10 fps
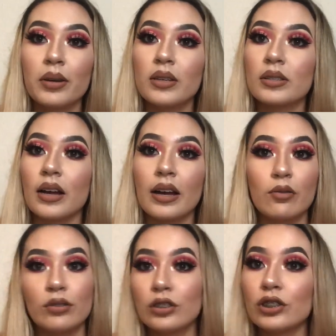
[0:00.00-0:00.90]
because I
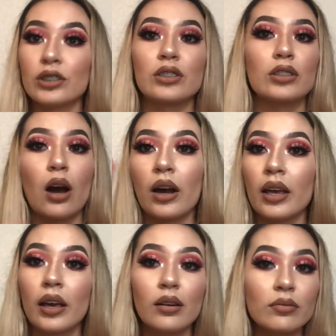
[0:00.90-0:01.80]
was just
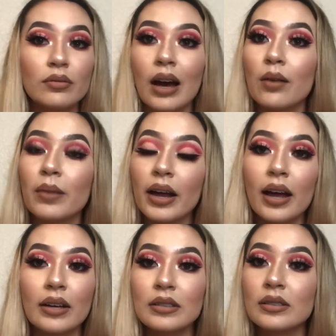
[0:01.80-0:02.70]
talking out of my
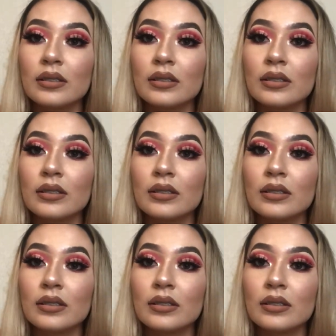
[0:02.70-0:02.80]
ass.